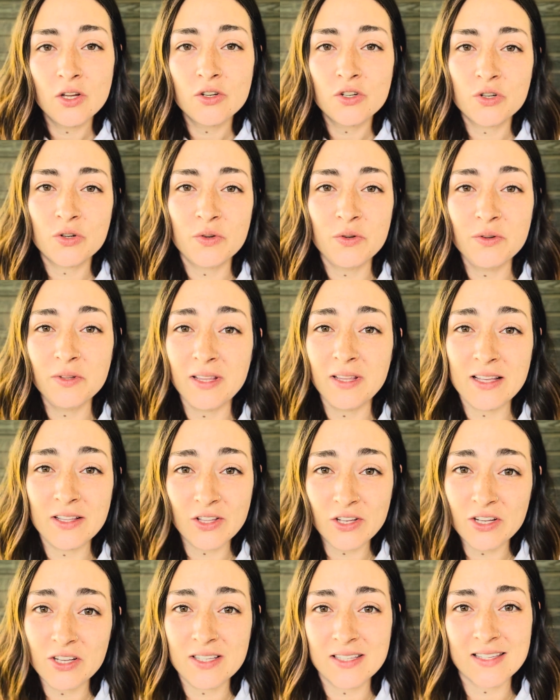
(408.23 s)
truly
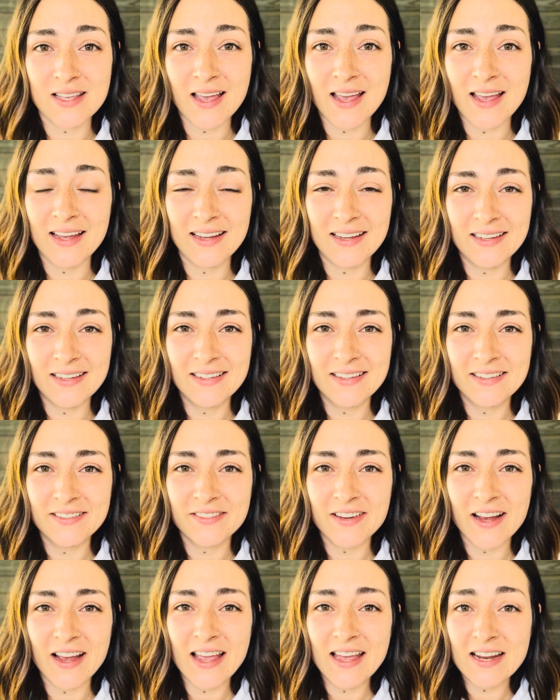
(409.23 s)
looks like, right?